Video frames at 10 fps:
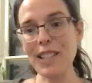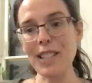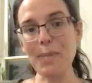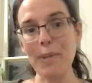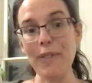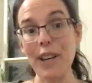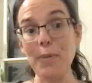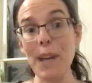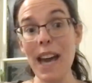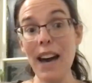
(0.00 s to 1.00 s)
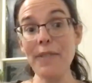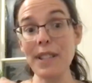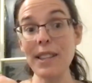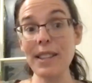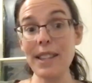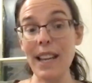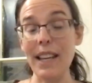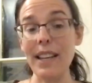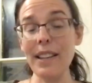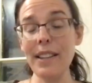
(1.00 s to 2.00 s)
to prevail, we have to
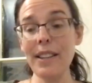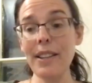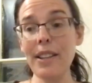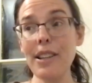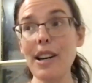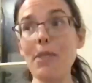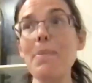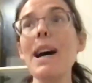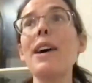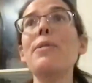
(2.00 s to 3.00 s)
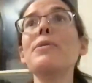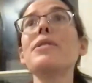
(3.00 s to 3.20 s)
think about